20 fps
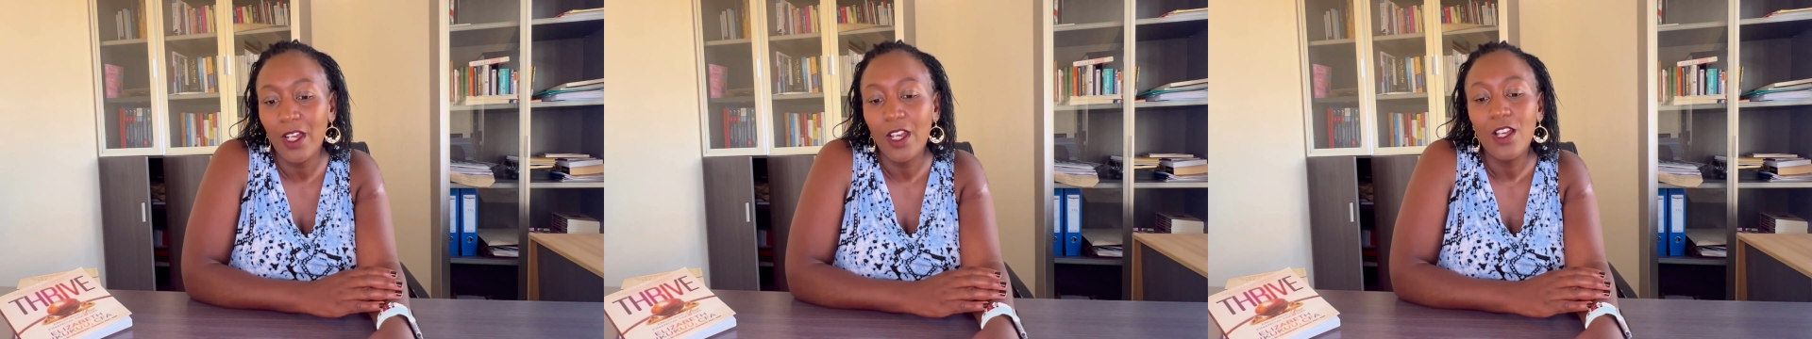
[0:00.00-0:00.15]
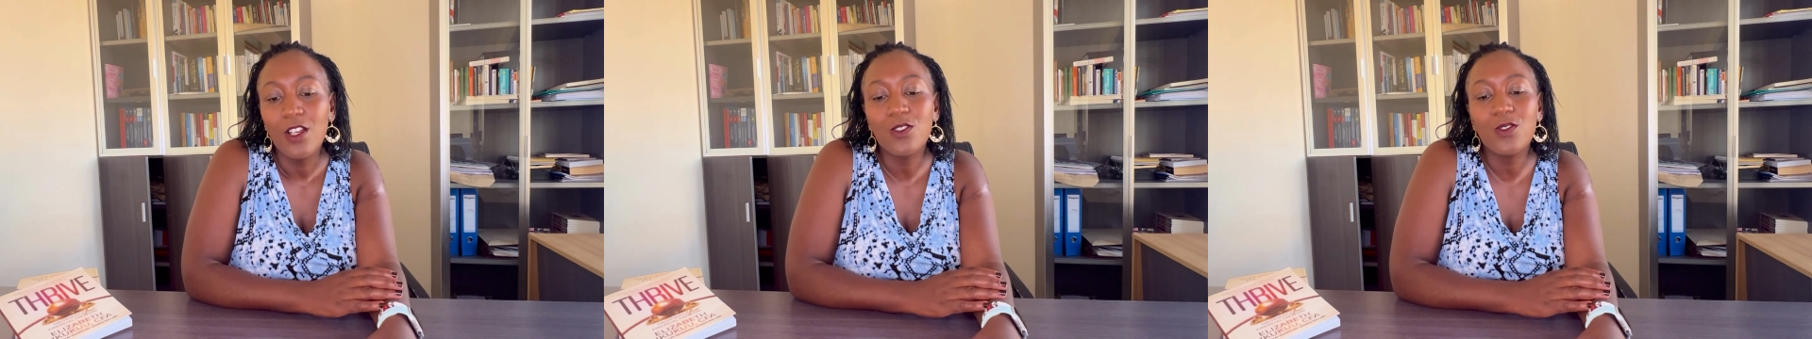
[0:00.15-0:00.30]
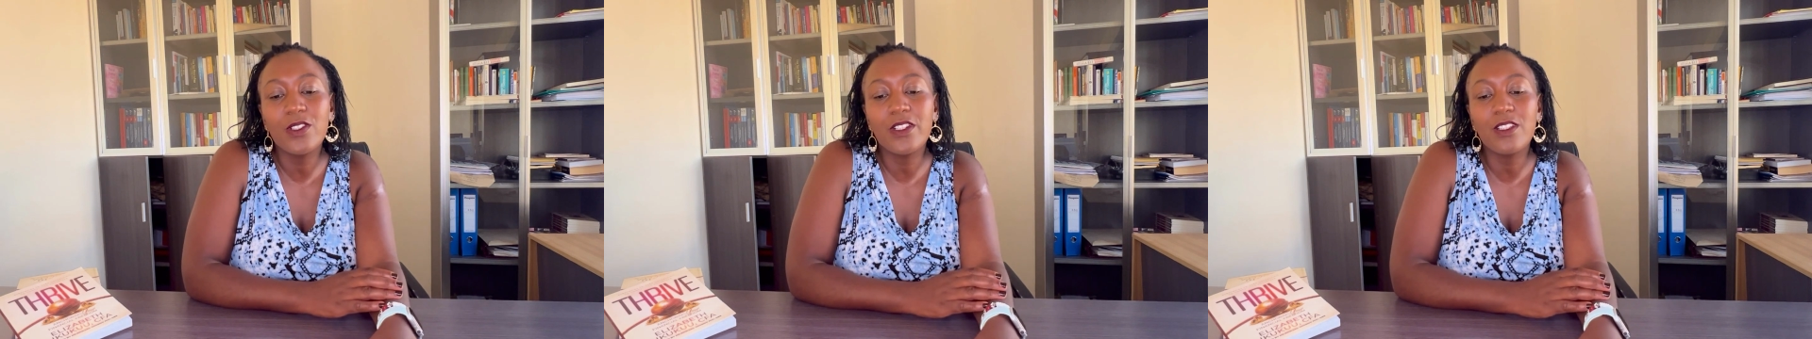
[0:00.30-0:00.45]

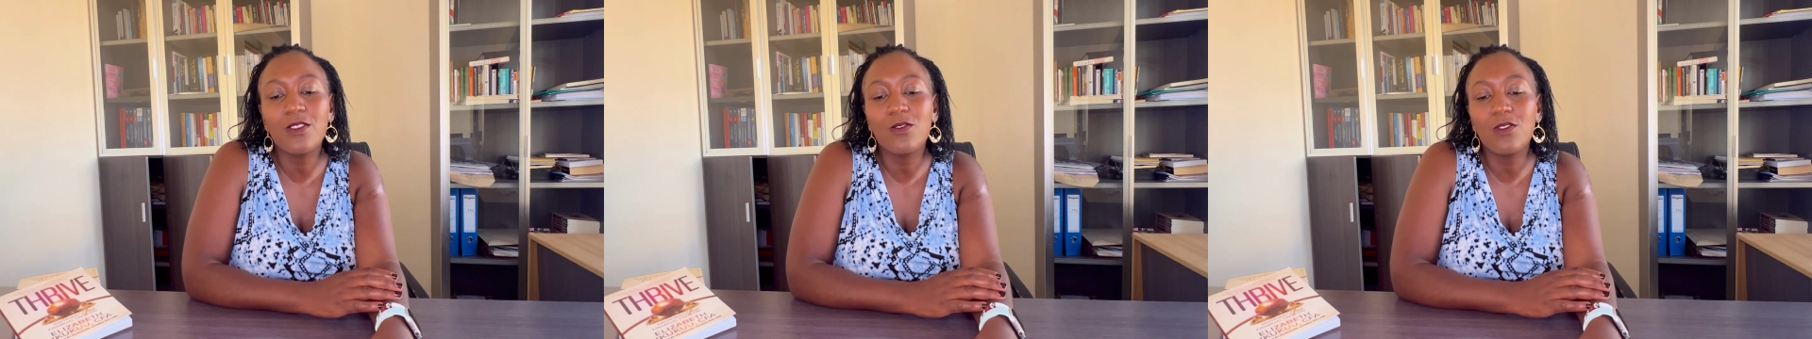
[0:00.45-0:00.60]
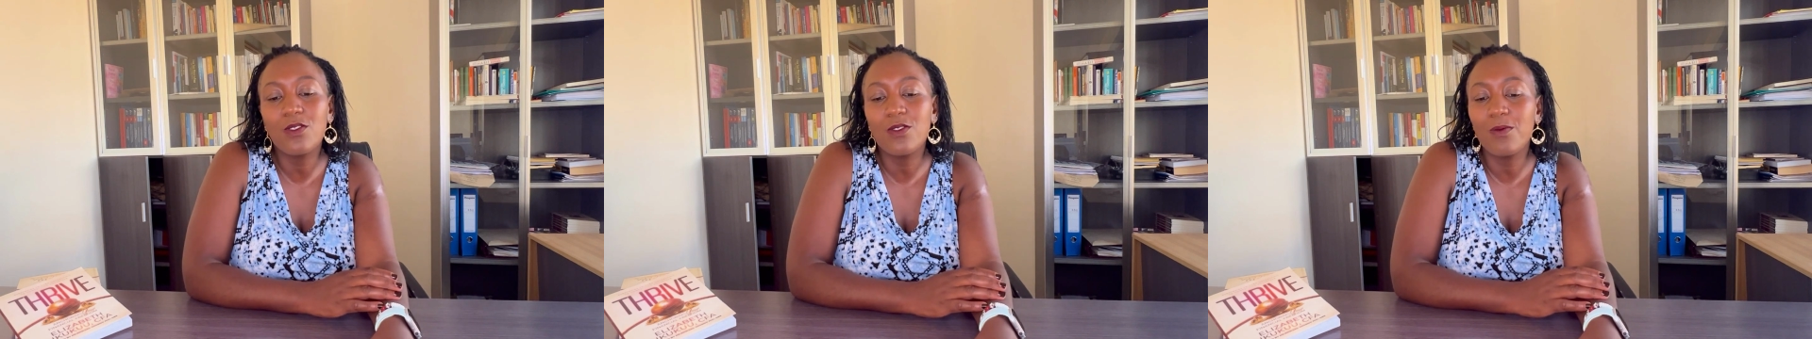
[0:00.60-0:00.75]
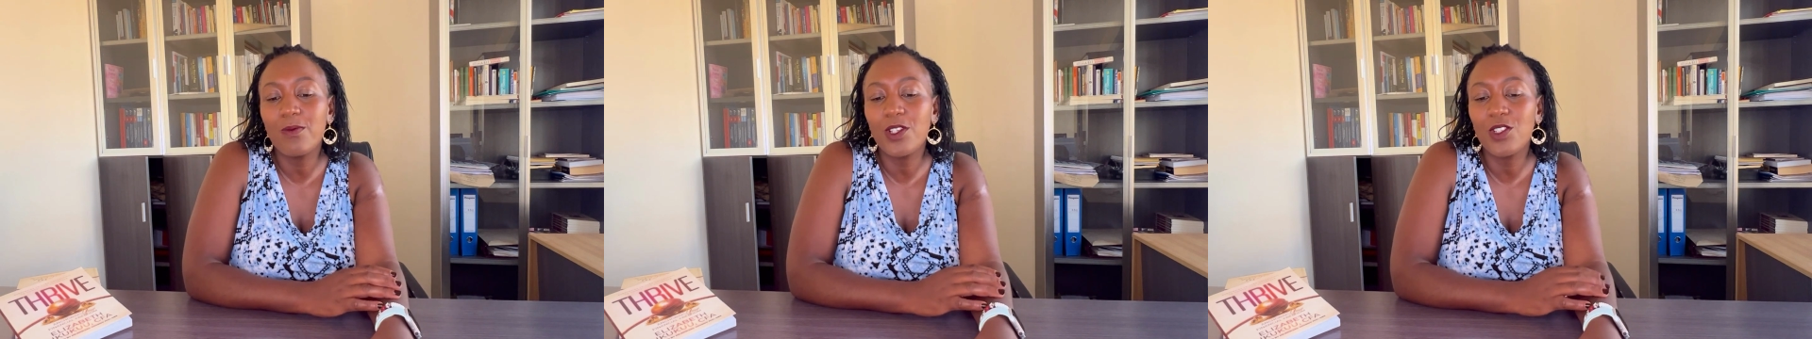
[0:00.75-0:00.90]
So it is
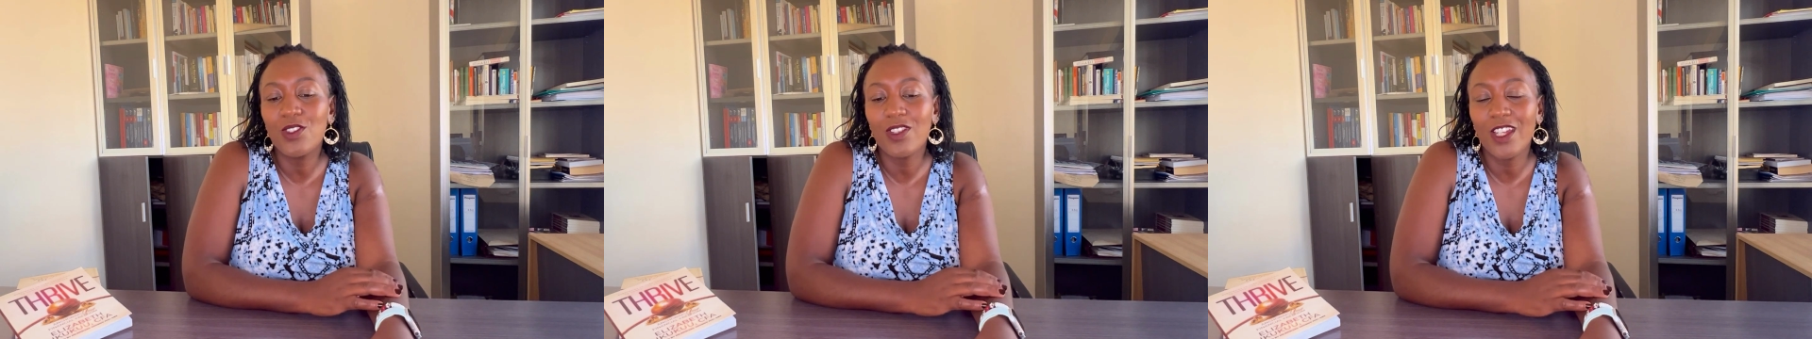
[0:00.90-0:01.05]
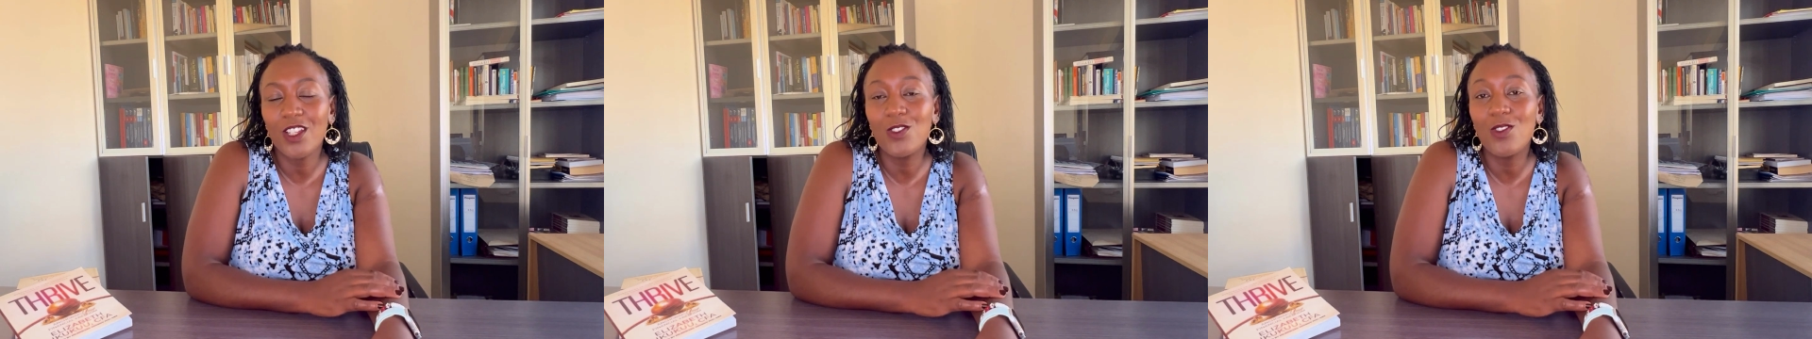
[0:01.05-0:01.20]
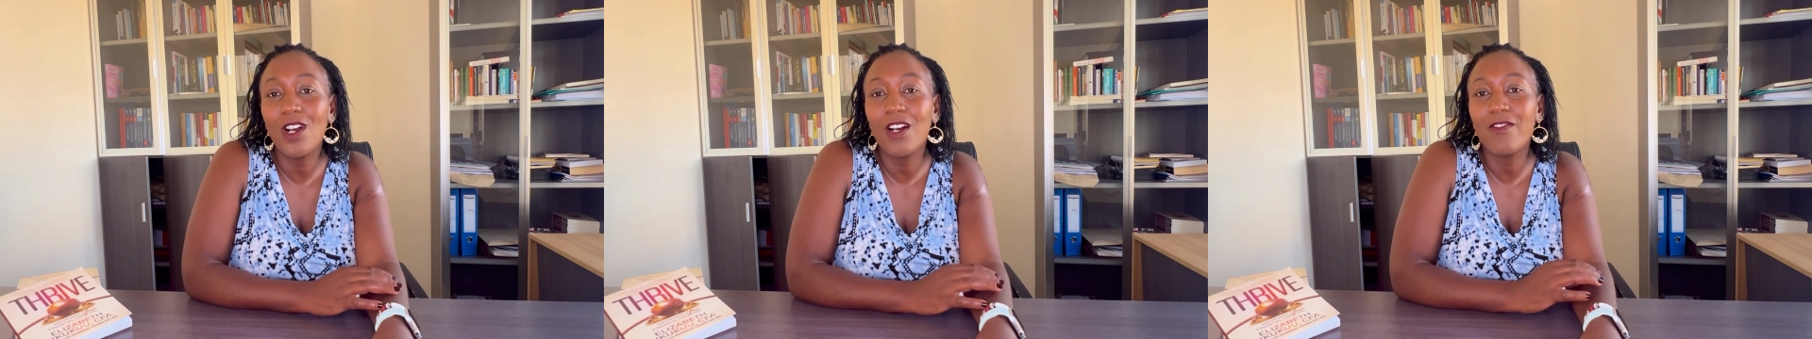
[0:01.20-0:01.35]
good to make sure
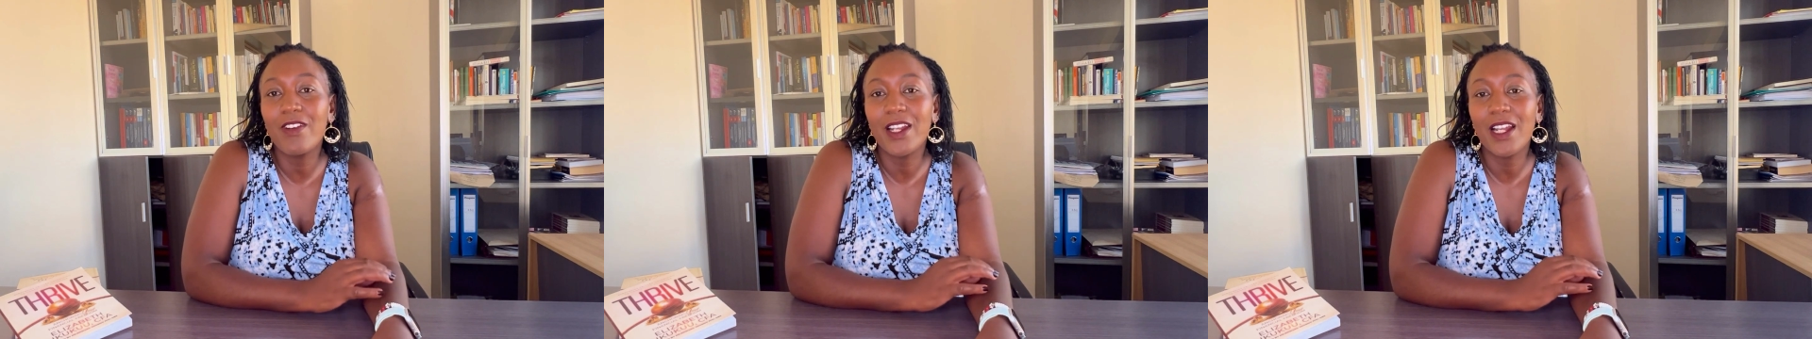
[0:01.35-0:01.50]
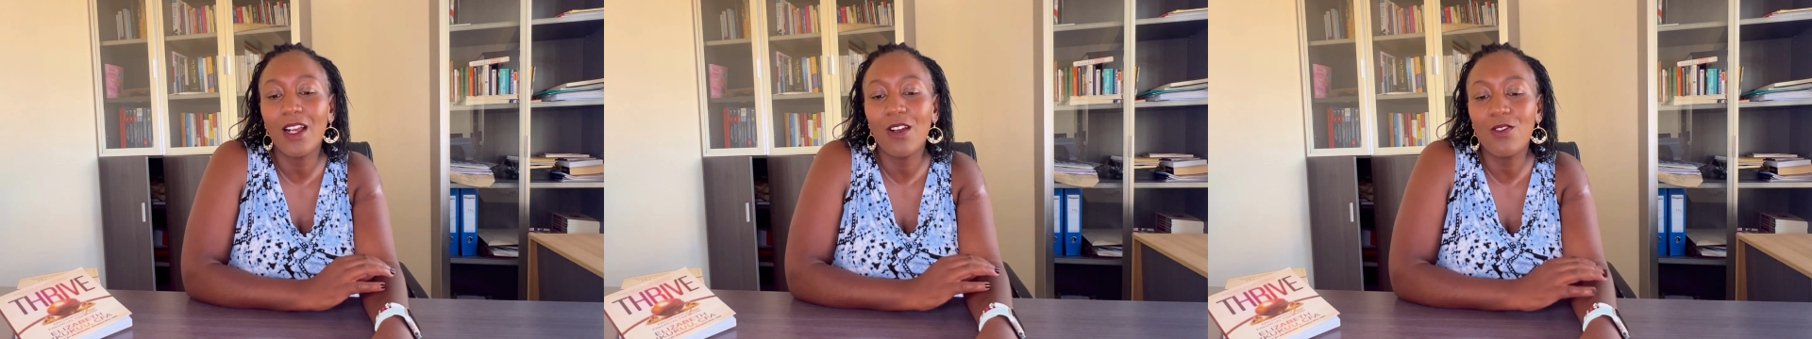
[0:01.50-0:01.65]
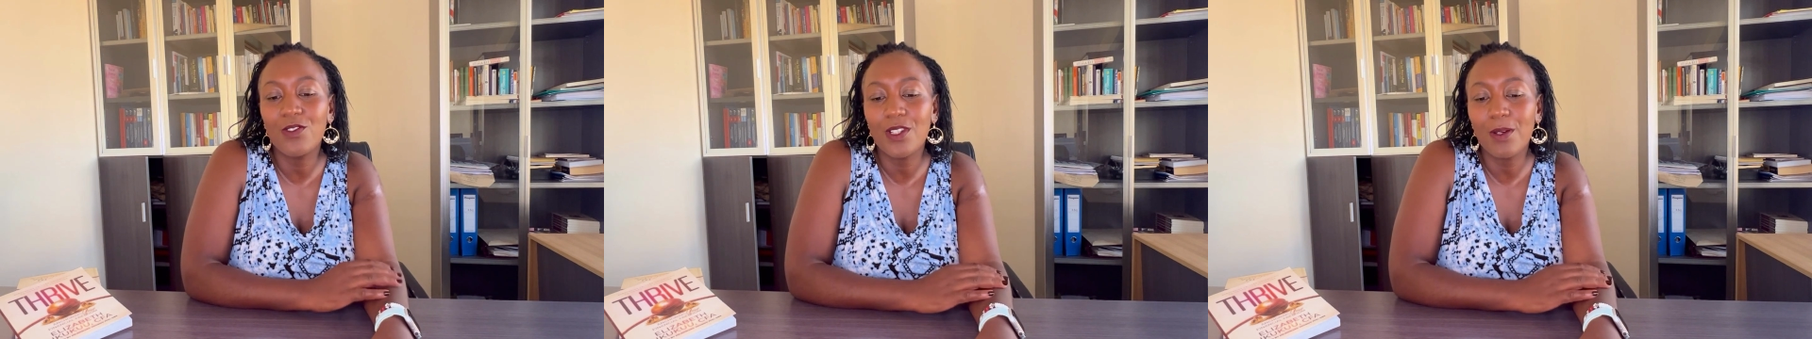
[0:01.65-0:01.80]
that you have an
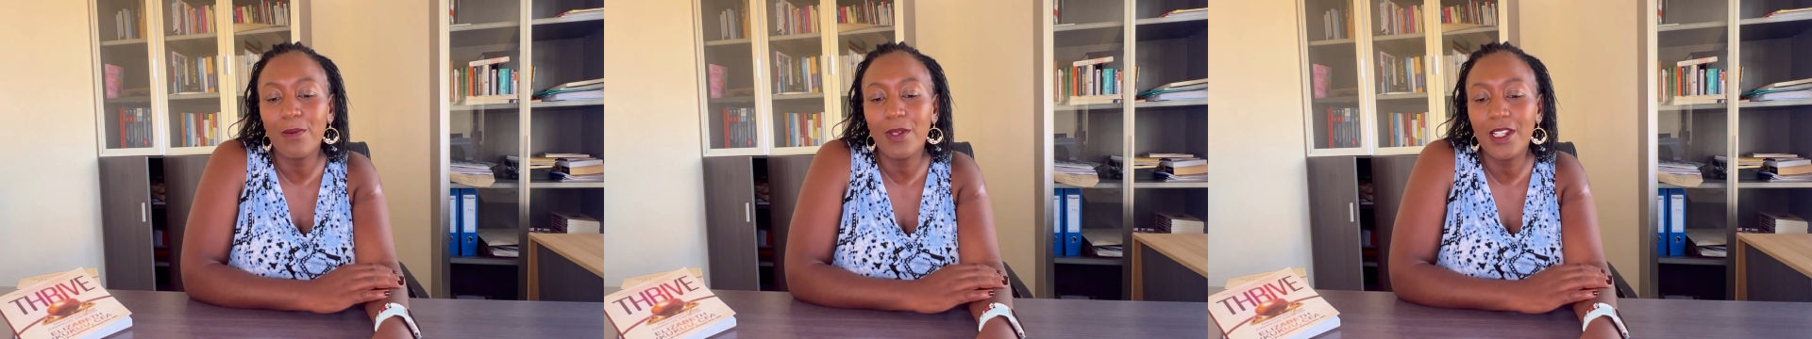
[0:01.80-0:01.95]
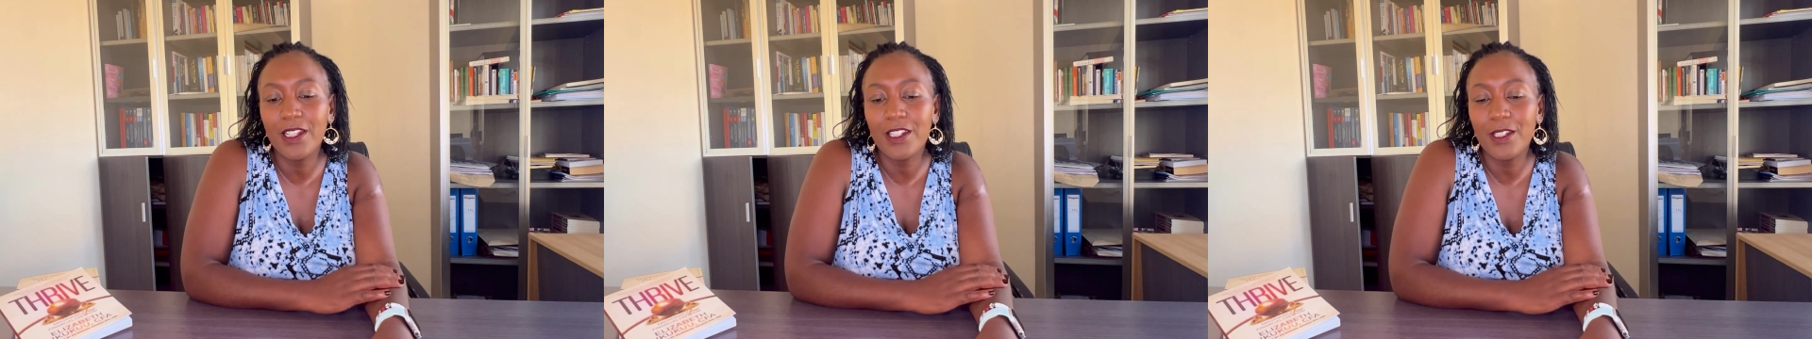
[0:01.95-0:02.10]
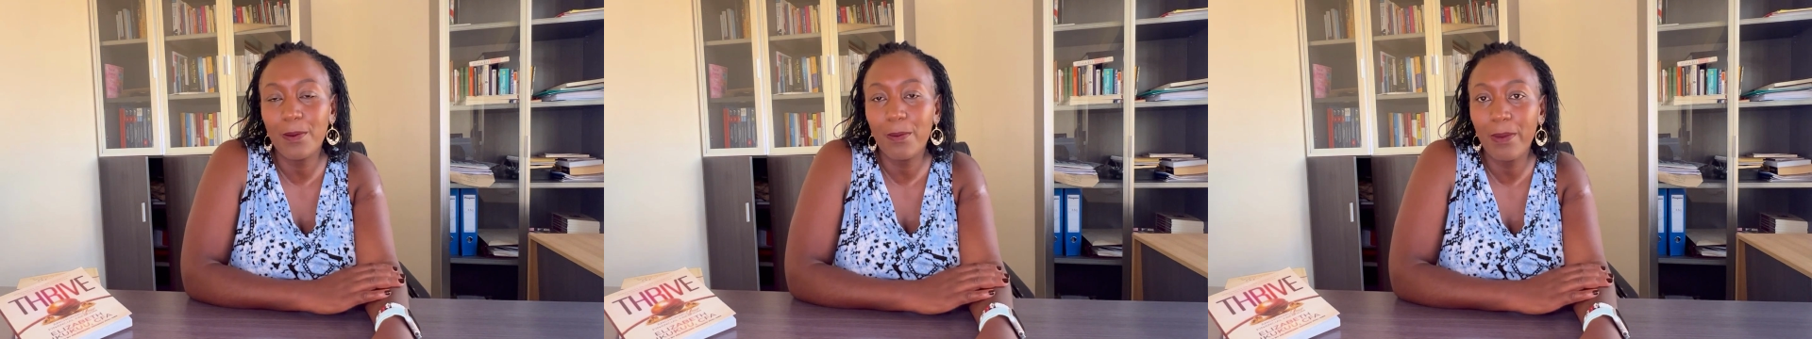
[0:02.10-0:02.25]

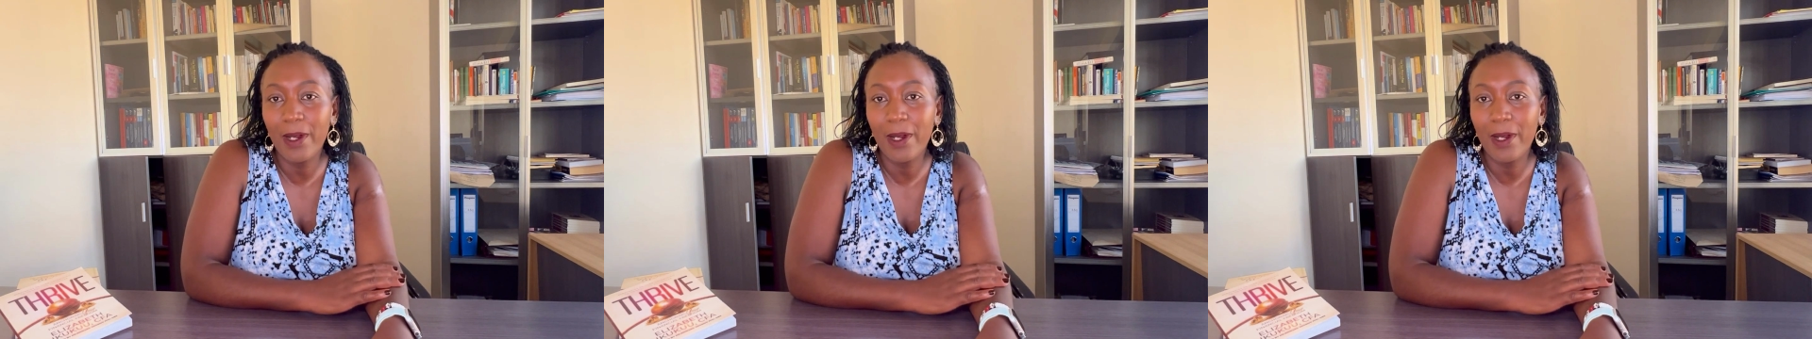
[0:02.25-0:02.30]
accountability